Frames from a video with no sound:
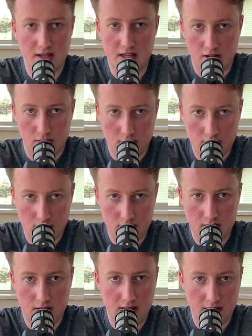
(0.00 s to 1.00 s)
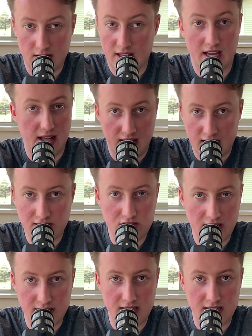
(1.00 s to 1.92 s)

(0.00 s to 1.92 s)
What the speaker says: like a A.J.